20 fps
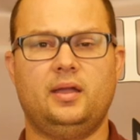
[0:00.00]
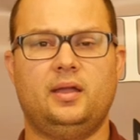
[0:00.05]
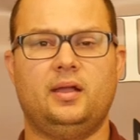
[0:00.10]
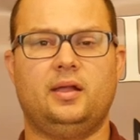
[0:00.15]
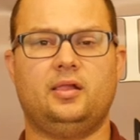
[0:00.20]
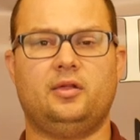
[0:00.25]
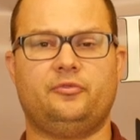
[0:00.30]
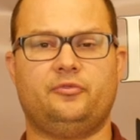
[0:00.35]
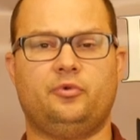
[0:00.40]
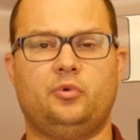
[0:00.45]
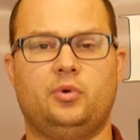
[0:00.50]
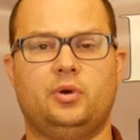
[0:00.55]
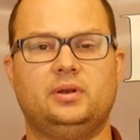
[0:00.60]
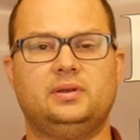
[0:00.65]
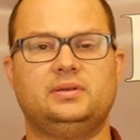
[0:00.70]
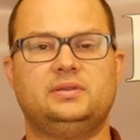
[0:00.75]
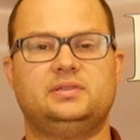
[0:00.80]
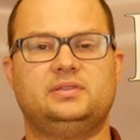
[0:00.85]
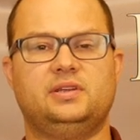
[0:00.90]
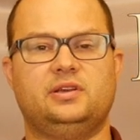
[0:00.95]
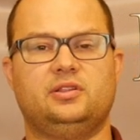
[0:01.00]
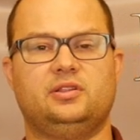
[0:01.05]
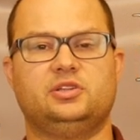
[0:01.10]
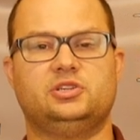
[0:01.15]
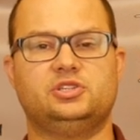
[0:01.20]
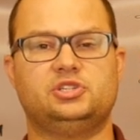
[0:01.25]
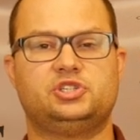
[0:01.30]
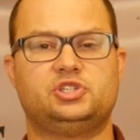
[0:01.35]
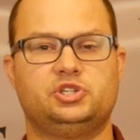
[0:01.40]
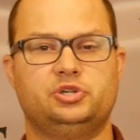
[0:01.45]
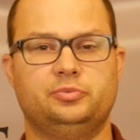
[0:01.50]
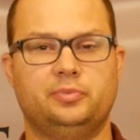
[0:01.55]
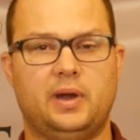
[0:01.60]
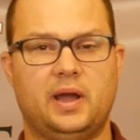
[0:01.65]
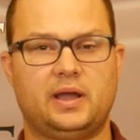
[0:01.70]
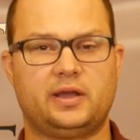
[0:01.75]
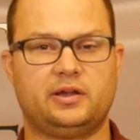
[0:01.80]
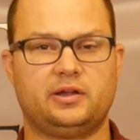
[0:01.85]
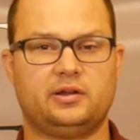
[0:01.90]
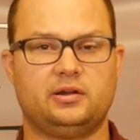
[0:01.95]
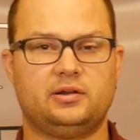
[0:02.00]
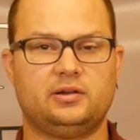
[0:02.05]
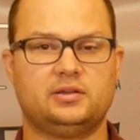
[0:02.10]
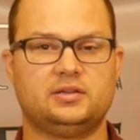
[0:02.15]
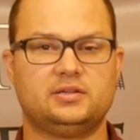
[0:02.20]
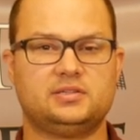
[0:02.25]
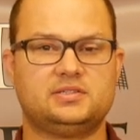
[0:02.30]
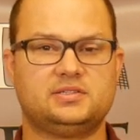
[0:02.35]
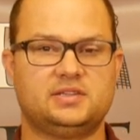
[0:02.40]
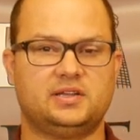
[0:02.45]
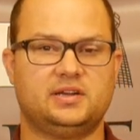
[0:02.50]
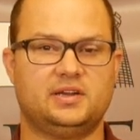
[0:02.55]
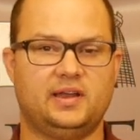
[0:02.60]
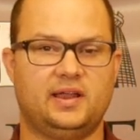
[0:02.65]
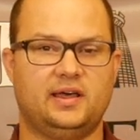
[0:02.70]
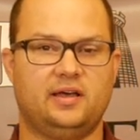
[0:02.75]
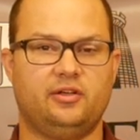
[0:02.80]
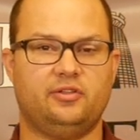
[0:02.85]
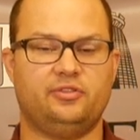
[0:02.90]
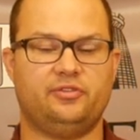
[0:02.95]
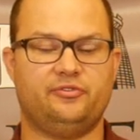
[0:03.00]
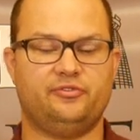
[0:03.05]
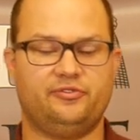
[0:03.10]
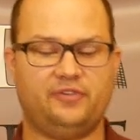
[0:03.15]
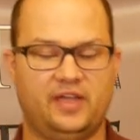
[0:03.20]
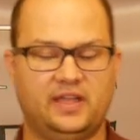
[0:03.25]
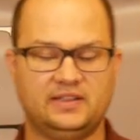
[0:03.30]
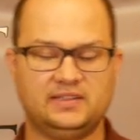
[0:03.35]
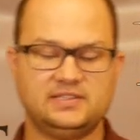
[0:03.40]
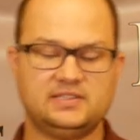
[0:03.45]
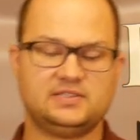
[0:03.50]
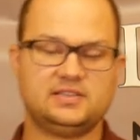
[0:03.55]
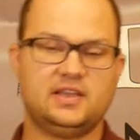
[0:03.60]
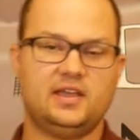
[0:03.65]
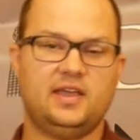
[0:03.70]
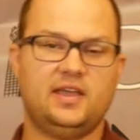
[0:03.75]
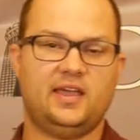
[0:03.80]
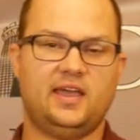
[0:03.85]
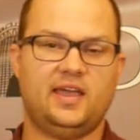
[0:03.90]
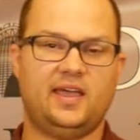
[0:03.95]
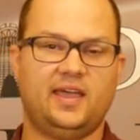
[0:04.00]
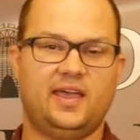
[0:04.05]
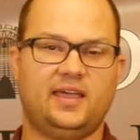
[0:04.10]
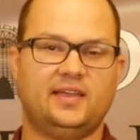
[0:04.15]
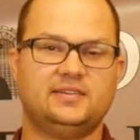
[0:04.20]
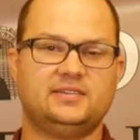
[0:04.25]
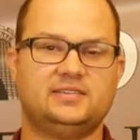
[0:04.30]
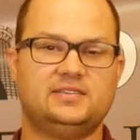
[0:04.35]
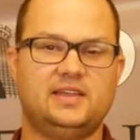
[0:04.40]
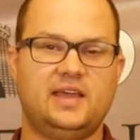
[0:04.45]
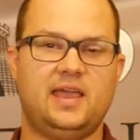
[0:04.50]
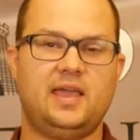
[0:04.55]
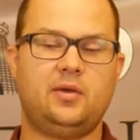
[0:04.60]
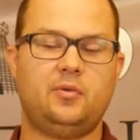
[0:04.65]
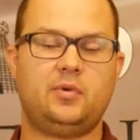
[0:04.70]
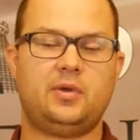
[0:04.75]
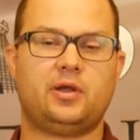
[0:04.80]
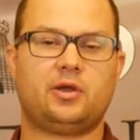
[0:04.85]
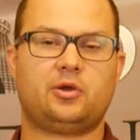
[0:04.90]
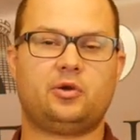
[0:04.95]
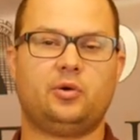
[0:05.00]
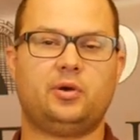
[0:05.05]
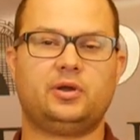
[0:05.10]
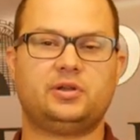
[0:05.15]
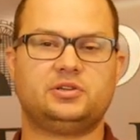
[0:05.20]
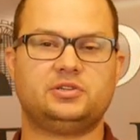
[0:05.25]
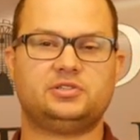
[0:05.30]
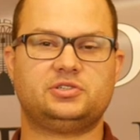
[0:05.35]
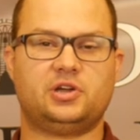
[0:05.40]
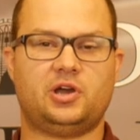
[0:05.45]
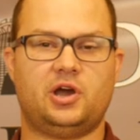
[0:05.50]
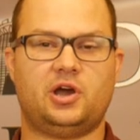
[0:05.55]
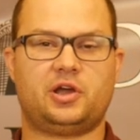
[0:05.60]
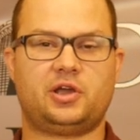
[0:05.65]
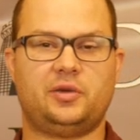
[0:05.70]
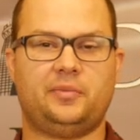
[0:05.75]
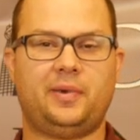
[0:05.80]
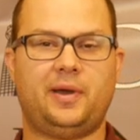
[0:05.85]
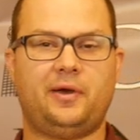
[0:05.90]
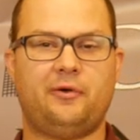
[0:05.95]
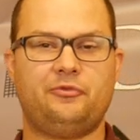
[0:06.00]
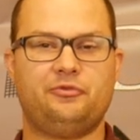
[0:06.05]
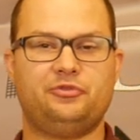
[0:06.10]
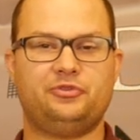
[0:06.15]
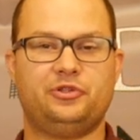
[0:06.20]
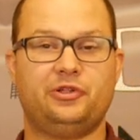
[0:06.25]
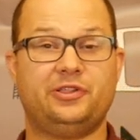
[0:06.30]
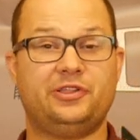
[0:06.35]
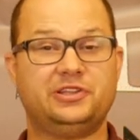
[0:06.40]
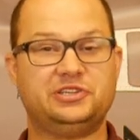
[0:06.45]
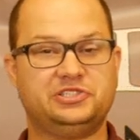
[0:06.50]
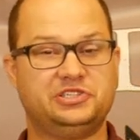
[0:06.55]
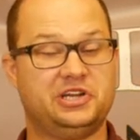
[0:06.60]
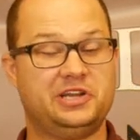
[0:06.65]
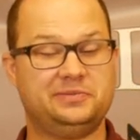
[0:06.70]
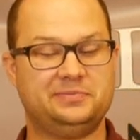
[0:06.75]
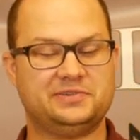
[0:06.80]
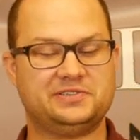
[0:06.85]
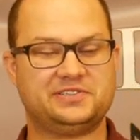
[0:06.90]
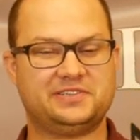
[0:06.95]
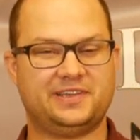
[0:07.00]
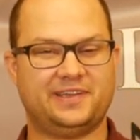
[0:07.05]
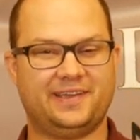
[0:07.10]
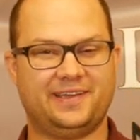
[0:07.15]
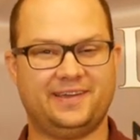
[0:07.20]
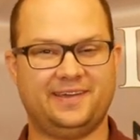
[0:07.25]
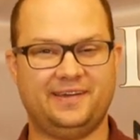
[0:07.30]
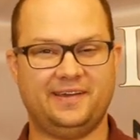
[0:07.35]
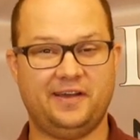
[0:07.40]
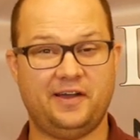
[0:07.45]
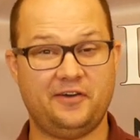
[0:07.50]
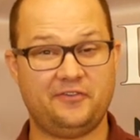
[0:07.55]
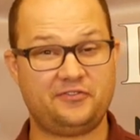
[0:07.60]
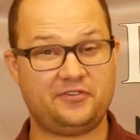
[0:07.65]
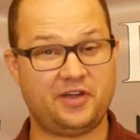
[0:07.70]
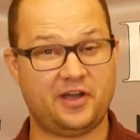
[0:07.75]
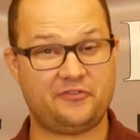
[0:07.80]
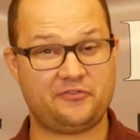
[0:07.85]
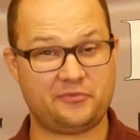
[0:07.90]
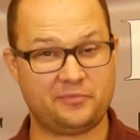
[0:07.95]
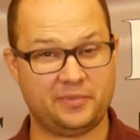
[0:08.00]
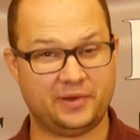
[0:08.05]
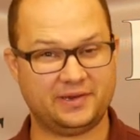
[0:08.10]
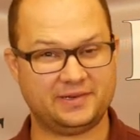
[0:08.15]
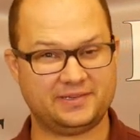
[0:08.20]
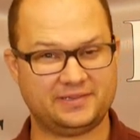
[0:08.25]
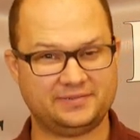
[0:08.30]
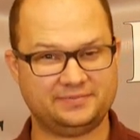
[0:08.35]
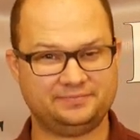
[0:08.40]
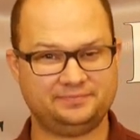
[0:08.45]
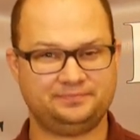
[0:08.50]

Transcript: Hello everyone, Dylan Schumacher, Citadel Defense, and today we are going to talk about the legitimacy of government.